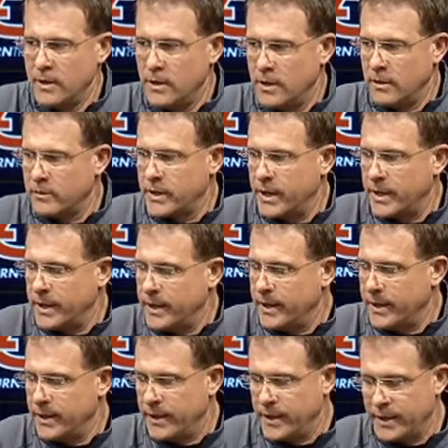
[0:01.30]
Okay,
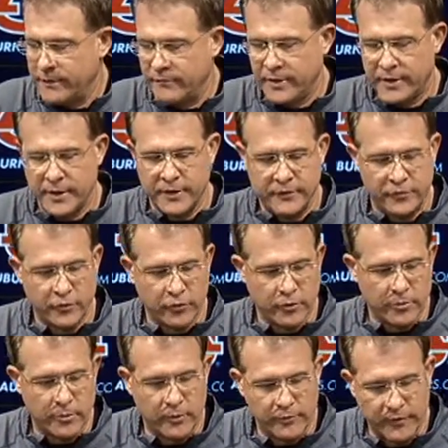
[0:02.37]
I had a very
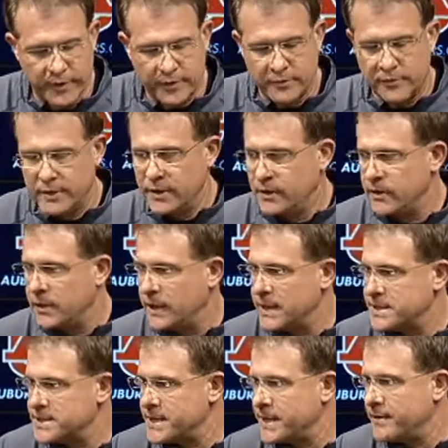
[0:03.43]
enjoyable victory
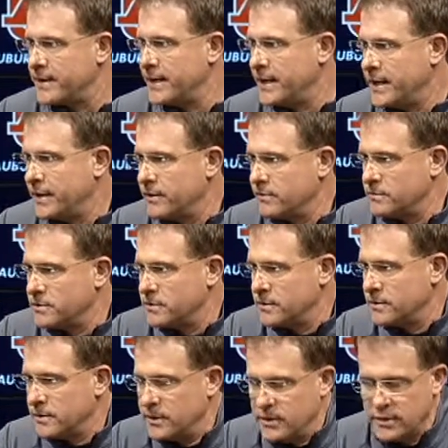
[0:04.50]
last Saturday night on
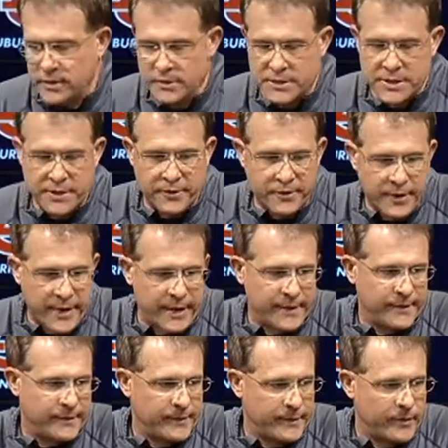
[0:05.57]
uh, senior
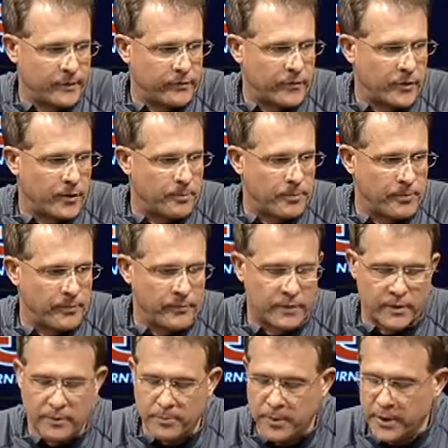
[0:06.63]
night. You know, for our
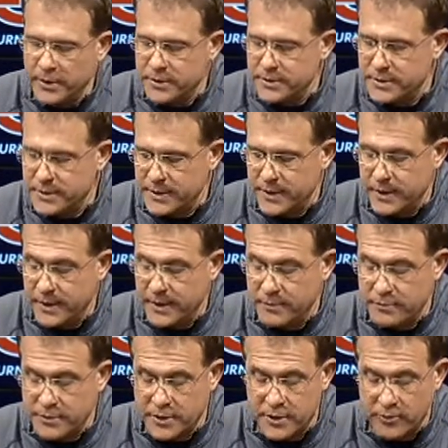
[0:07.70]
for our players, uh, it
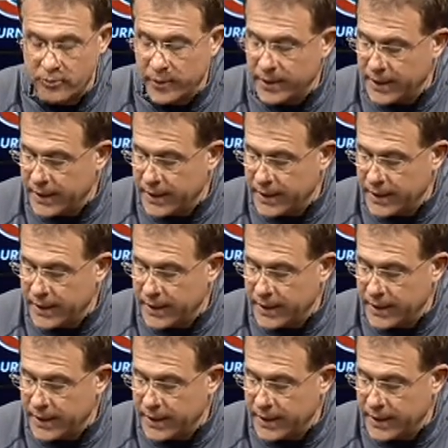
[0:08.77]
was a good win.